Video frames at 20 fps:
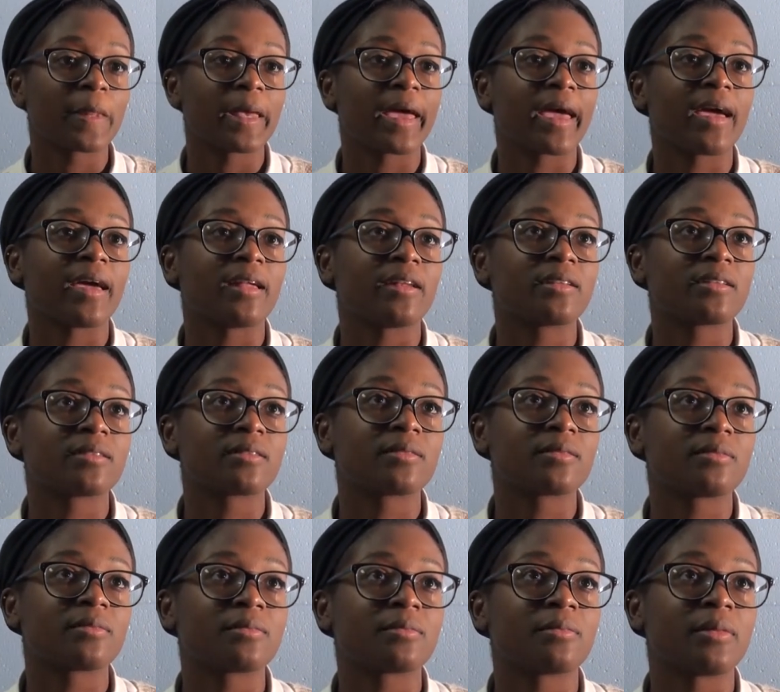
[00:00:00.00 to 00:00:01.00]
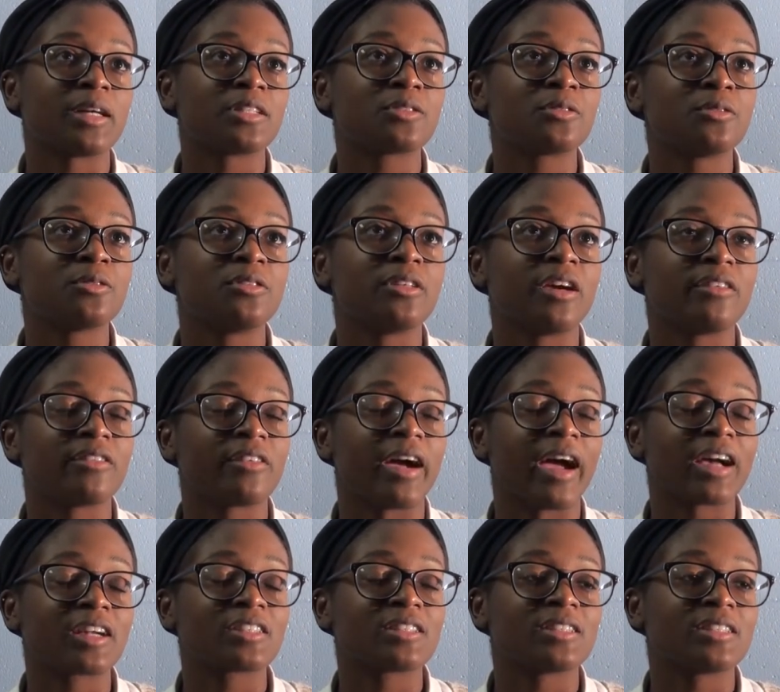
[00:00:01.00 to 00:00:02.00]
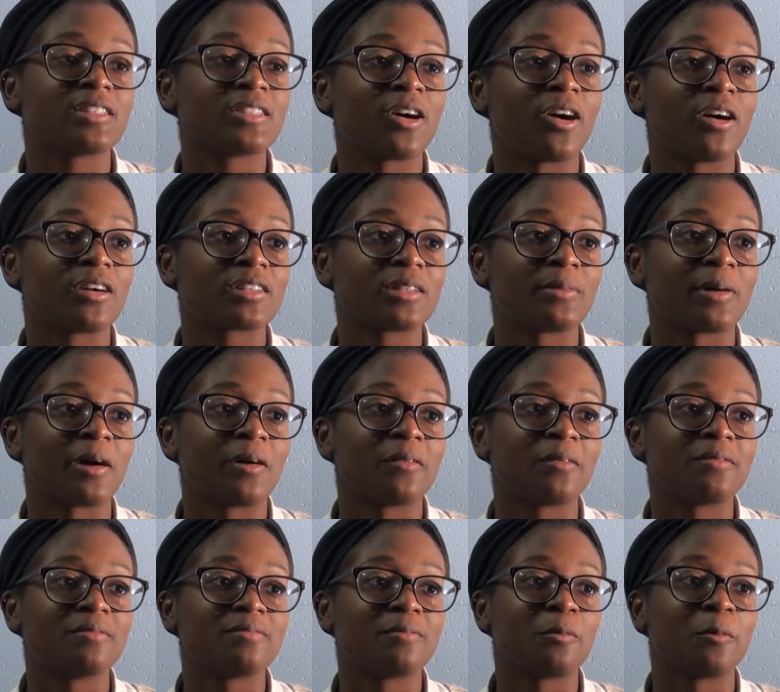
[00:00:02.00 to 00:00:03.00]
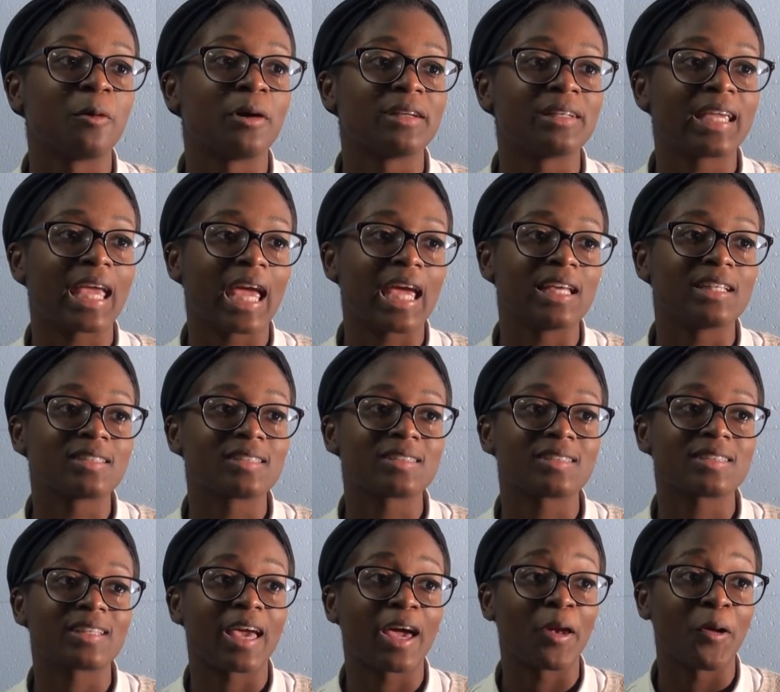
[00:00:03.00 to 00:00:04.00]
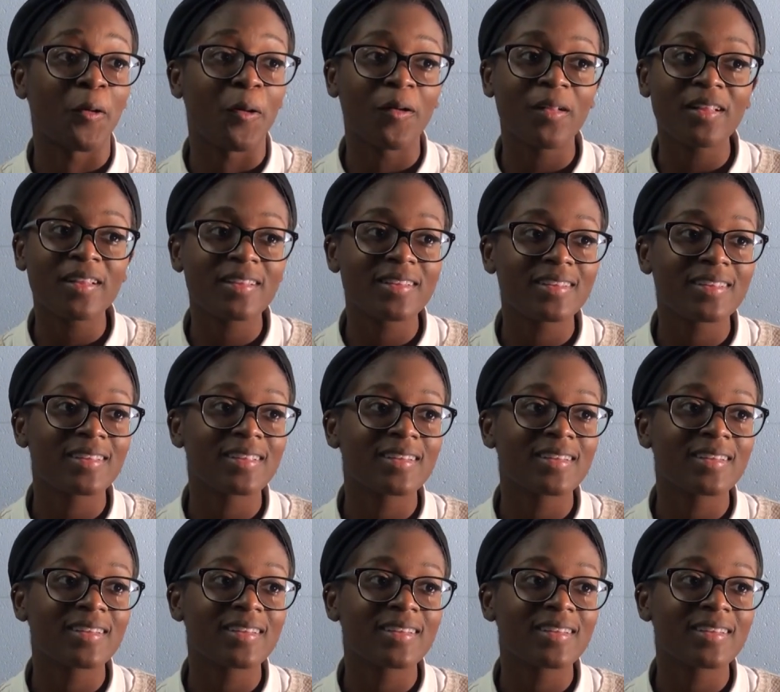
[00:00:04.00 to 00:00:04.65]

and my school never actually talked about one case at all.